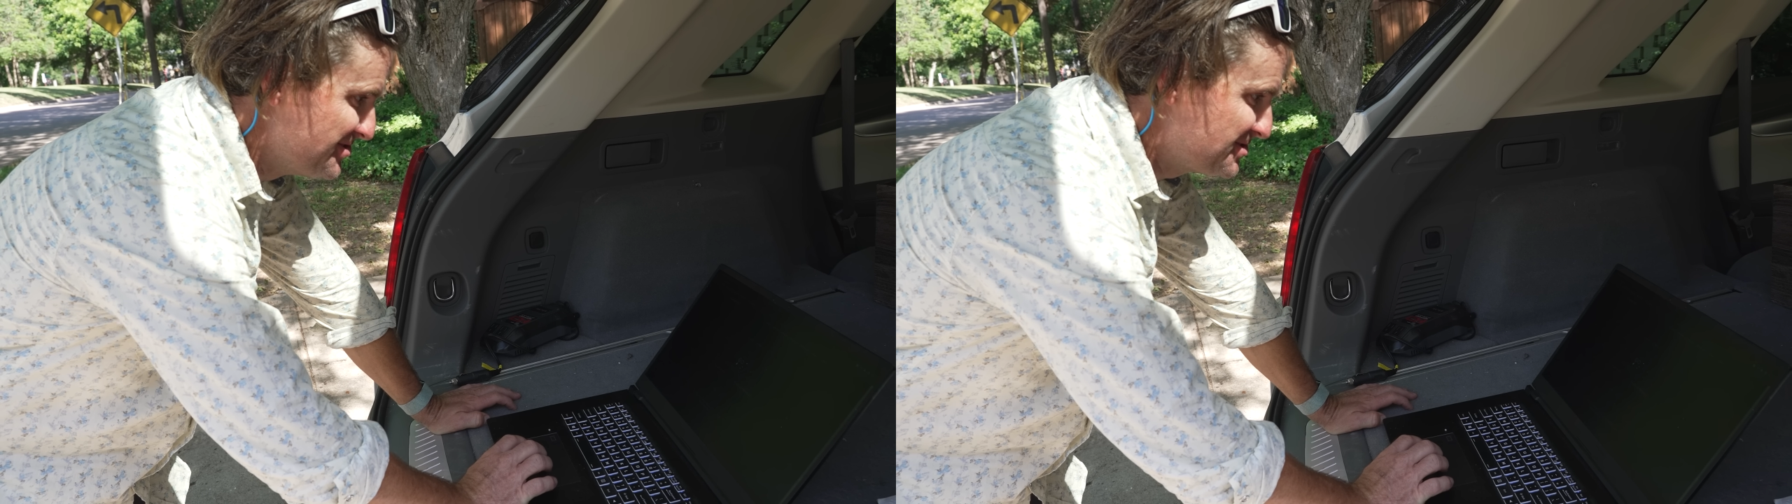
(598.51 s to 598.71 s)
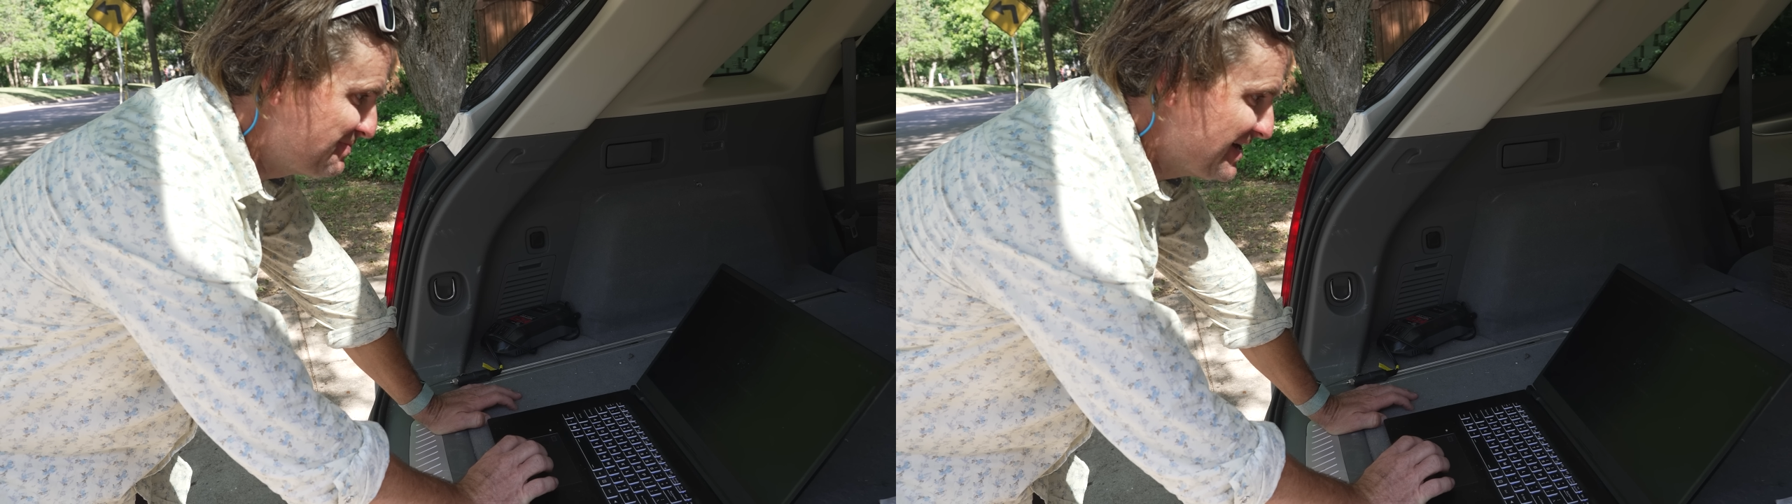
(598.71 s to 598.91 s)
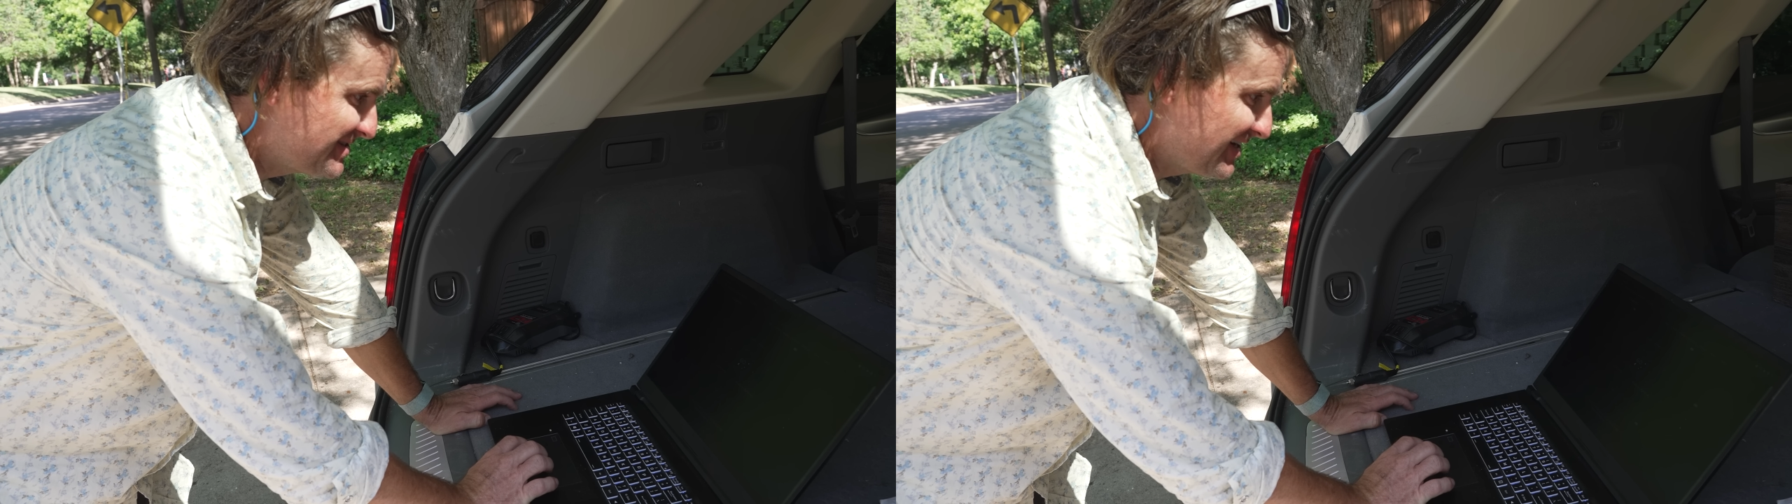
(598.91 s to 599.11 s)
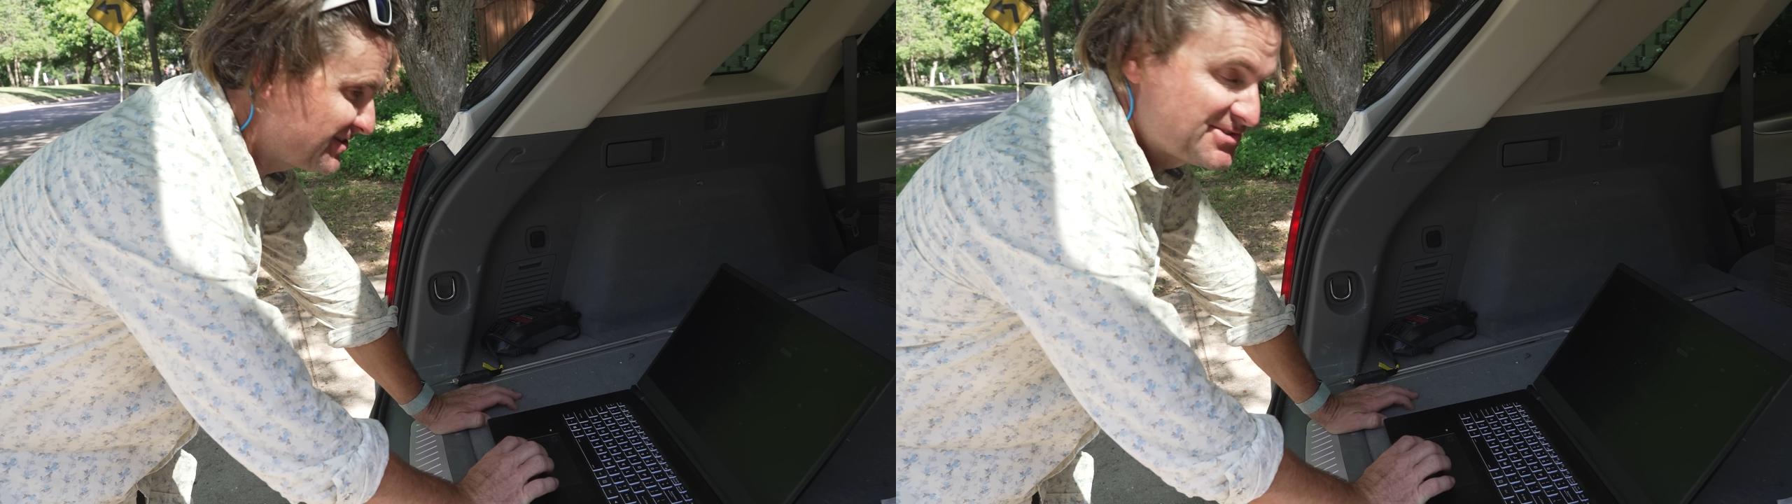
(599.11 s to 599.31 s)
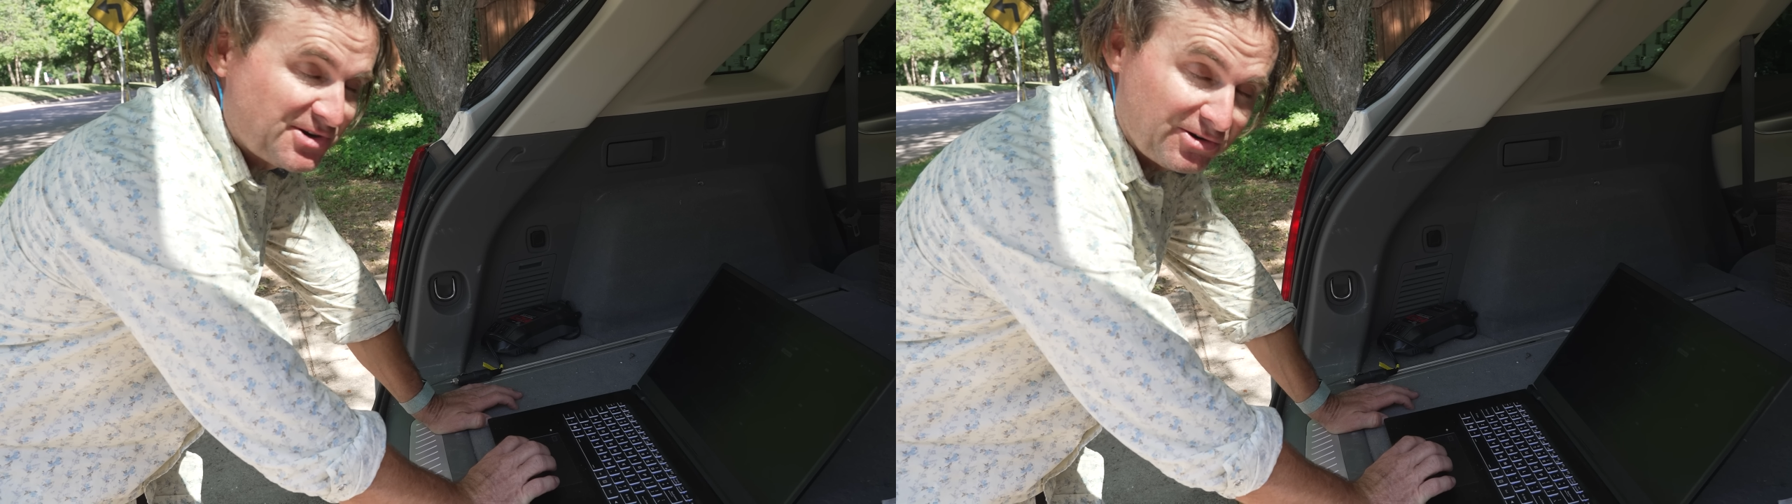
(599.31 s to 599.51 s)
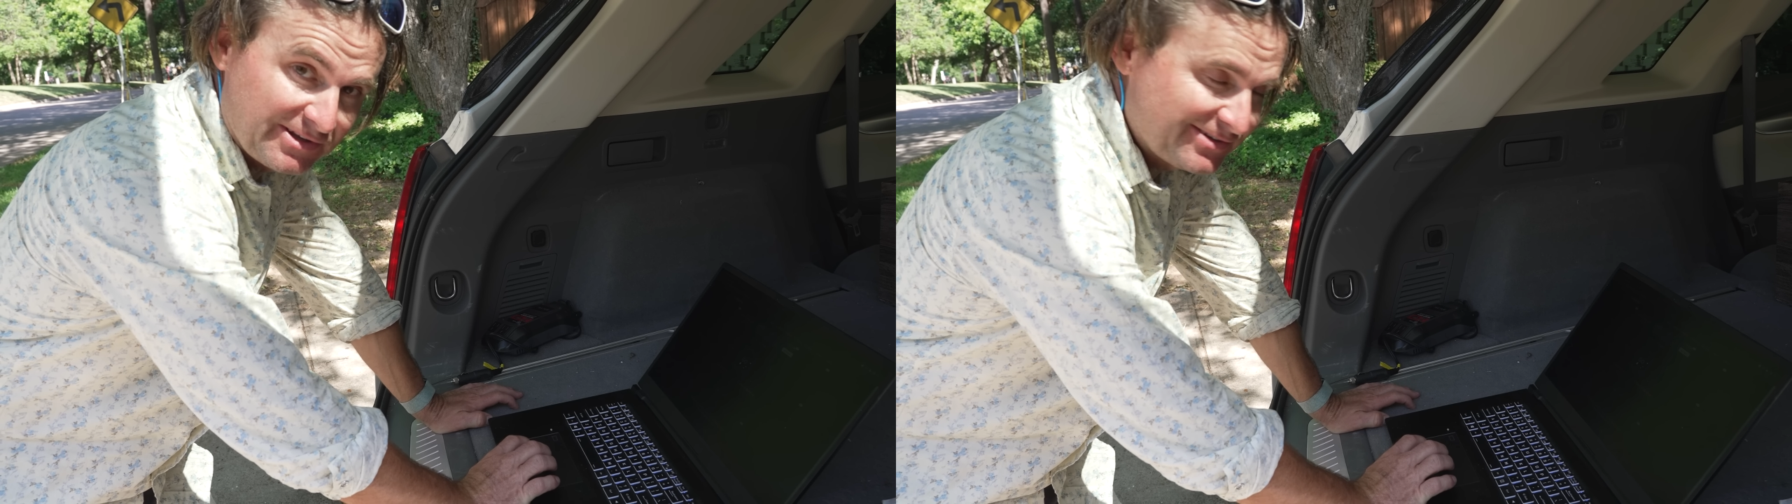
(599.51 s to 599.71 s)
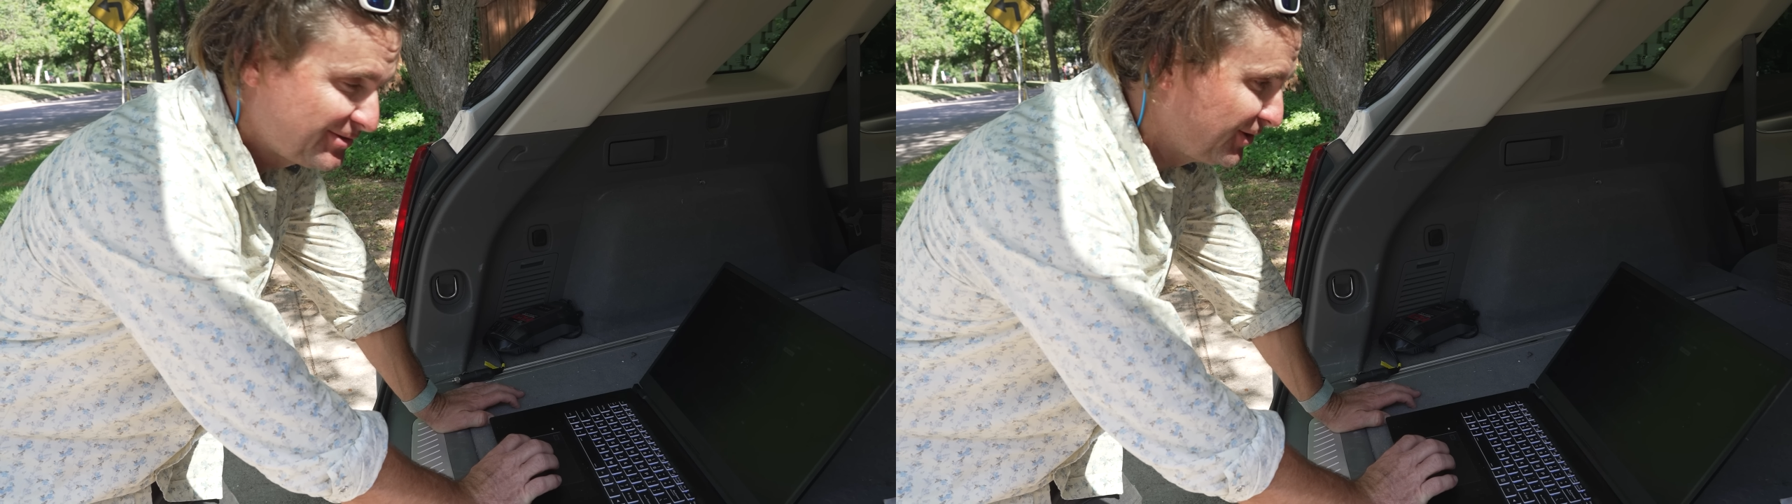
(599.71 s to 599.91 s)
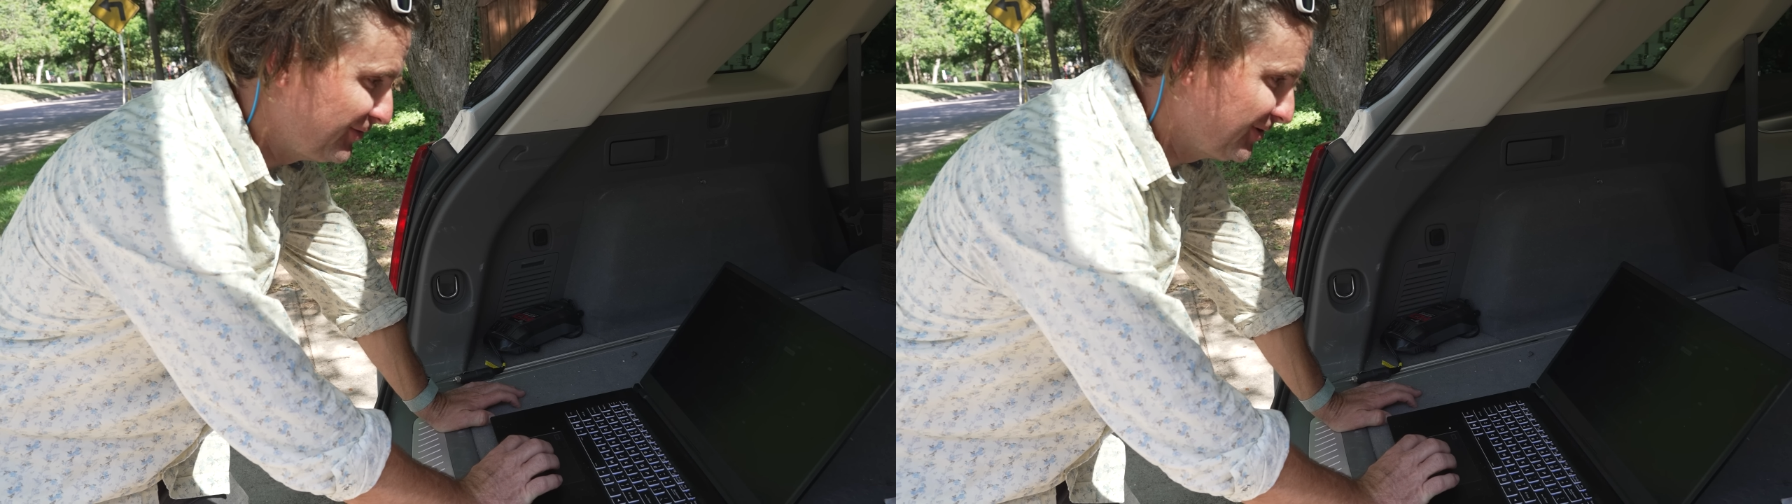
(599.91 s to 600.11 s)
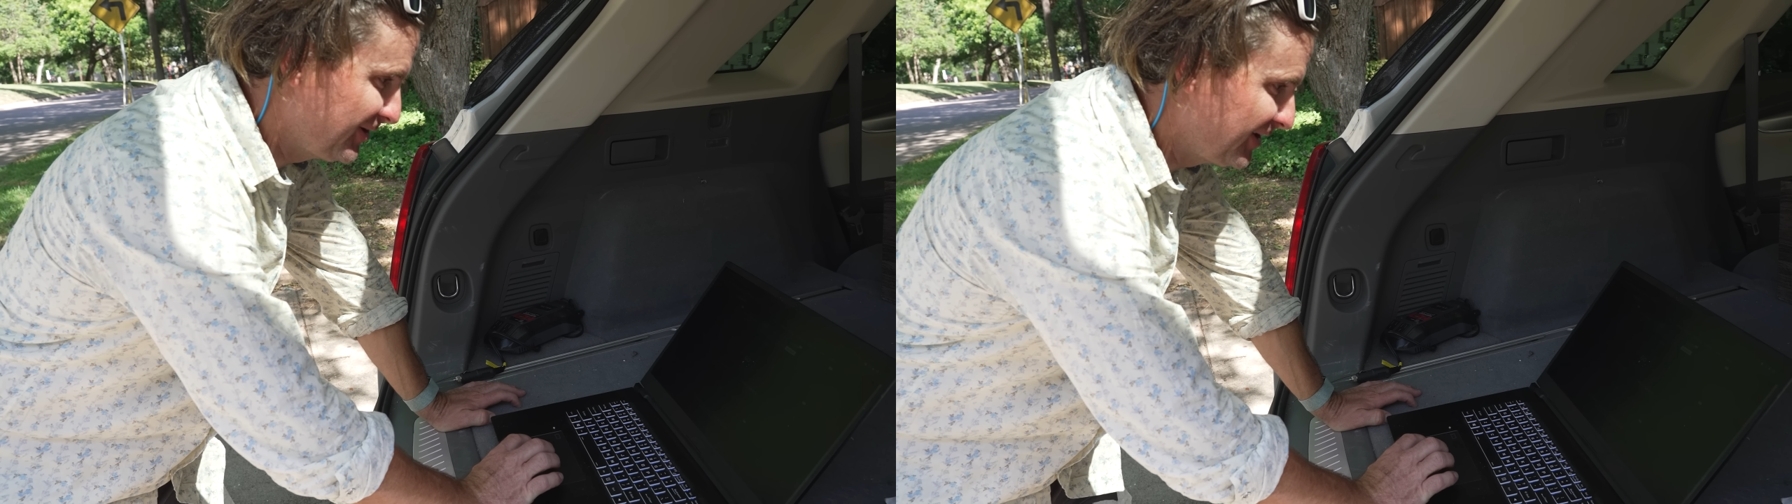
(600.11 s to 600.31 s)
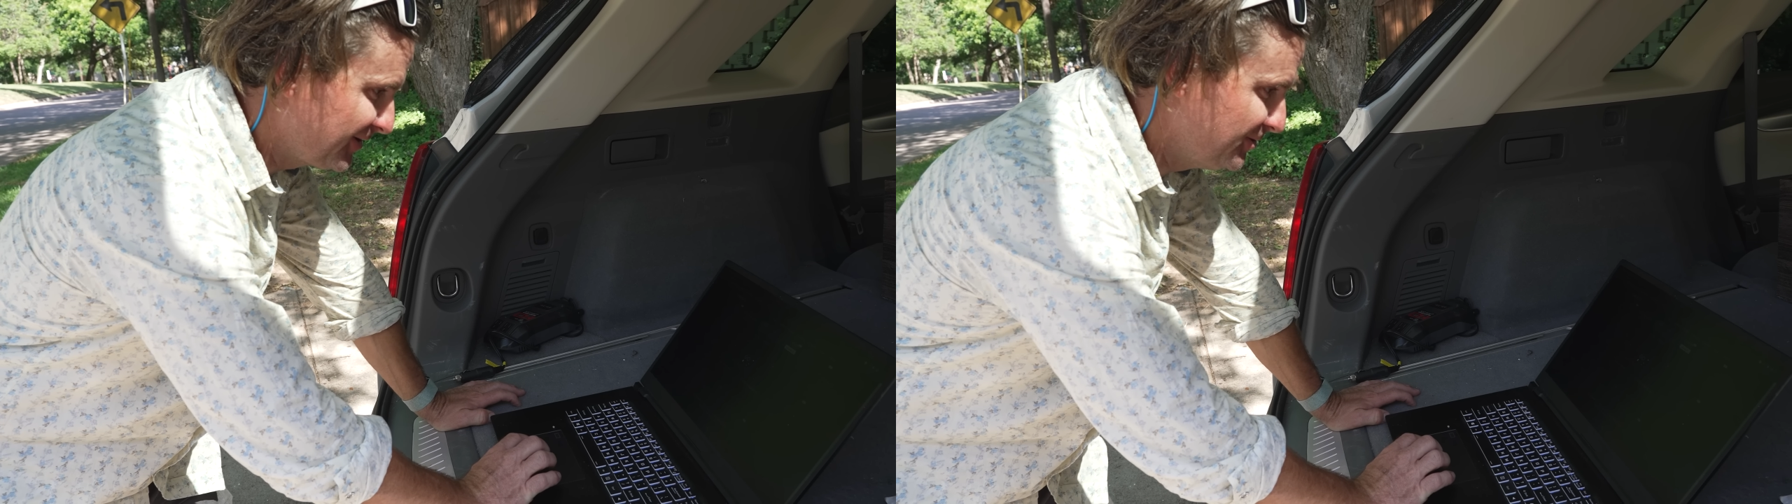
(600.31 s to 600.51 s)
SpaceX Starlink server,
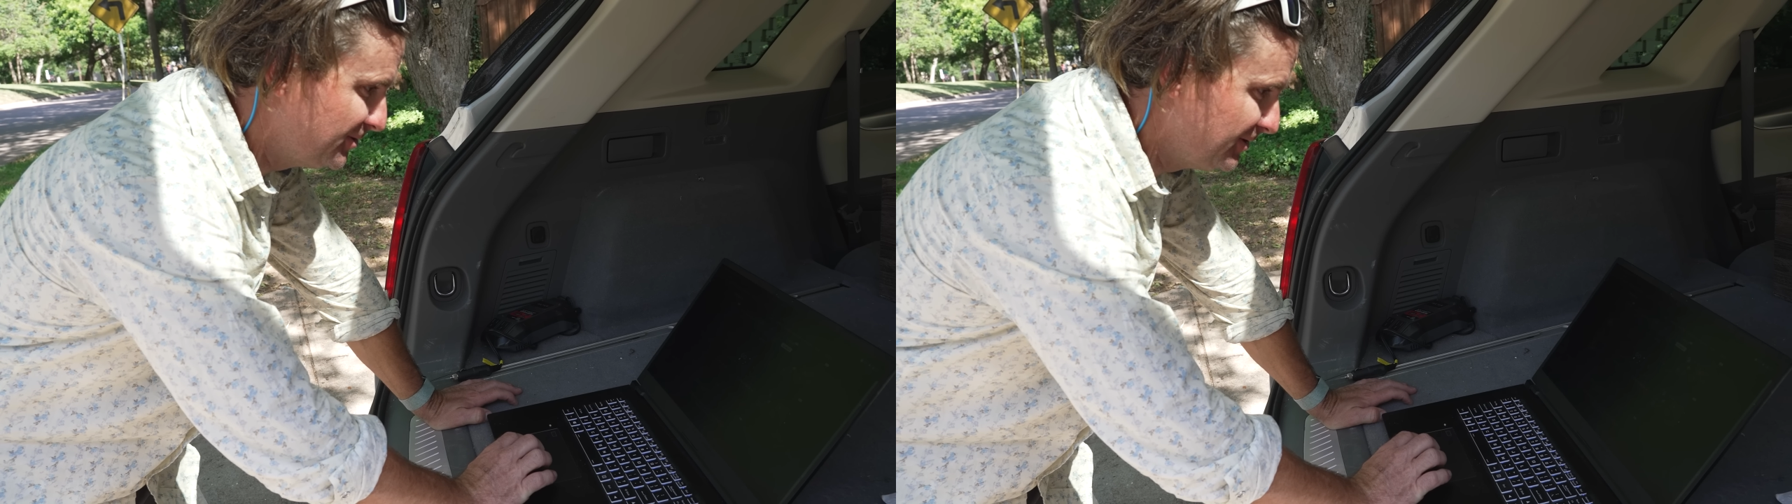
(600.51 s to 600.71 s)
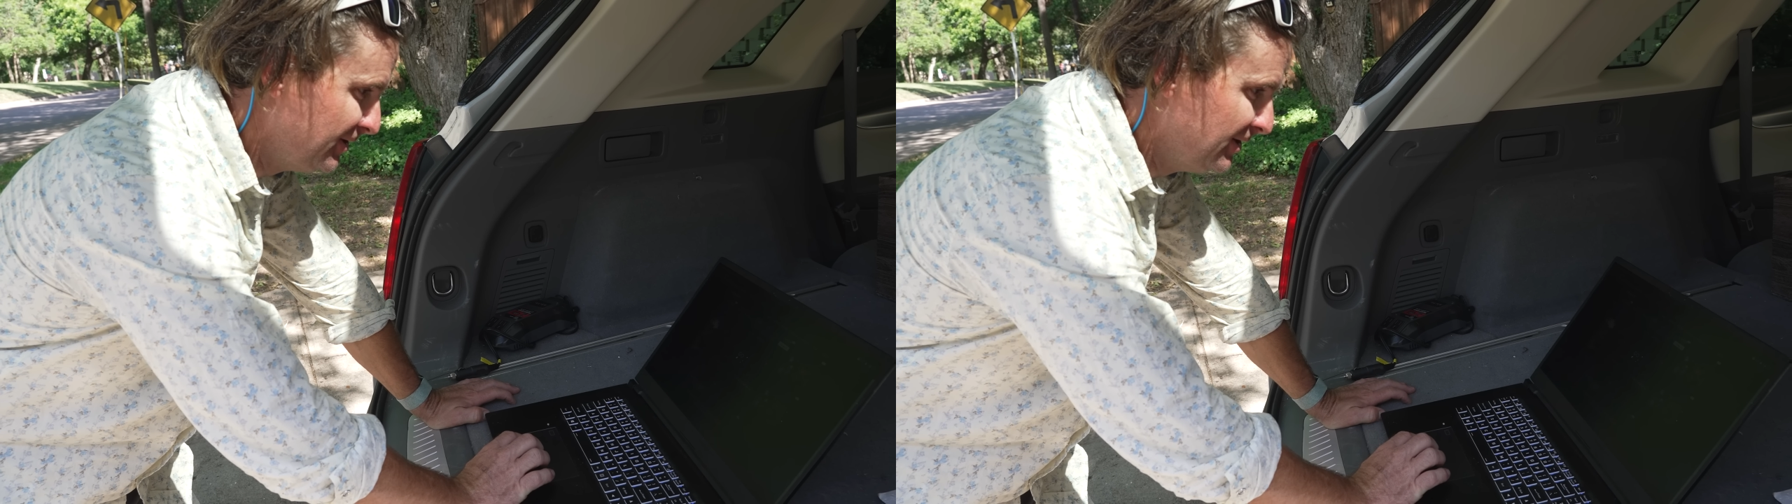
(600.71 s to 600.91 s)
kind of cool.